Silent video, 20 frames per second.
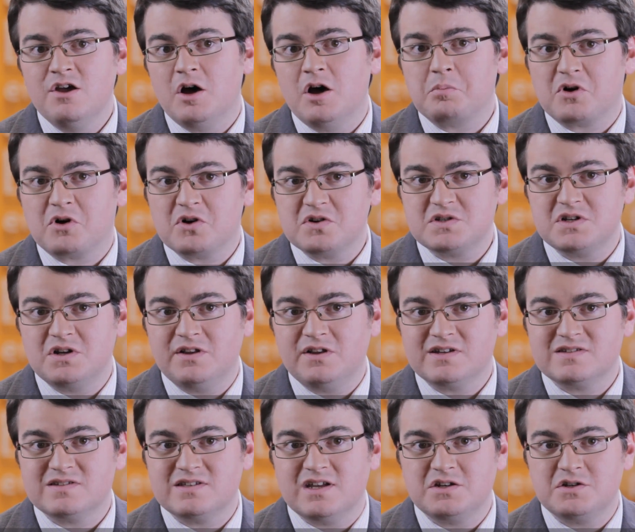A personal
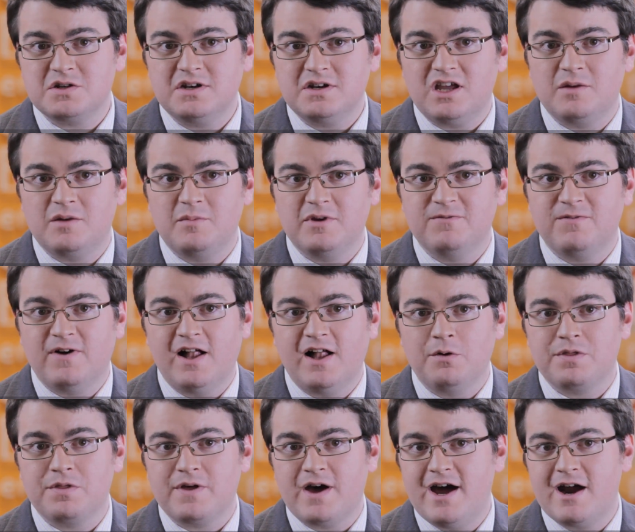extension can be
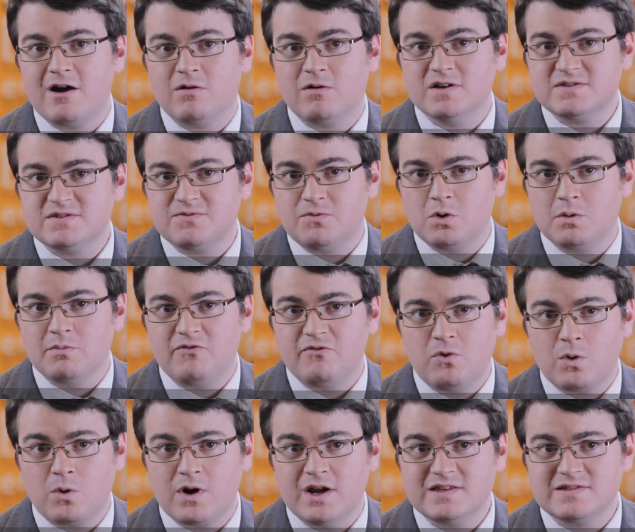filed with IRS Form
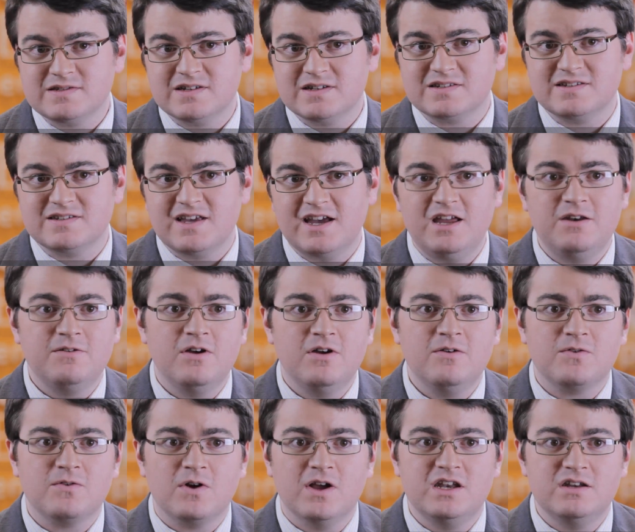4868
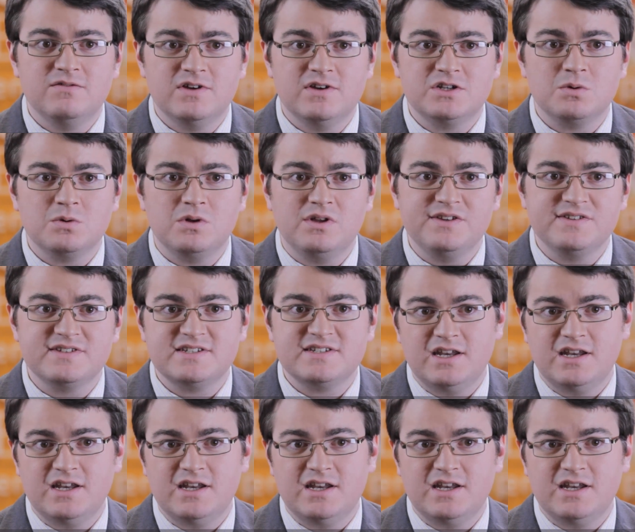for individuals,